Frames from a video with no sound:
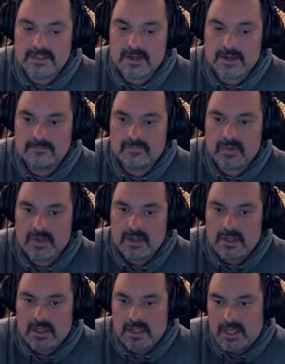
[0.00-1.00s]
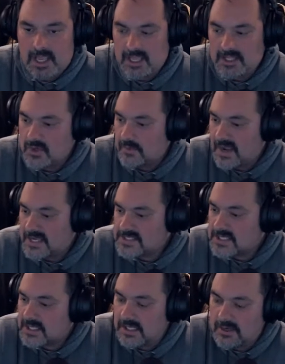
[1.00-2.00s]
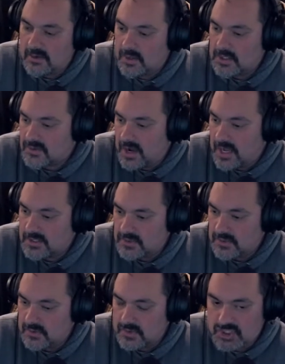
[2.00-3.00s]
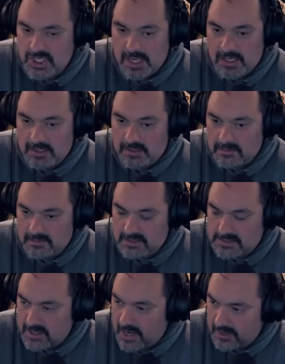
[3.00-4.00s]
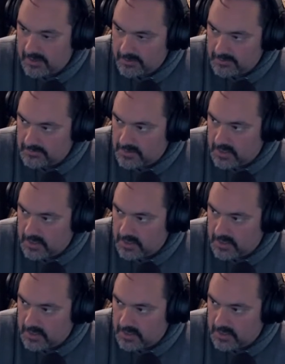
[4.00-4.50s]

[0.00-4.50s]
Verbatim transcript: up, and you're basically going to try to shake the tire.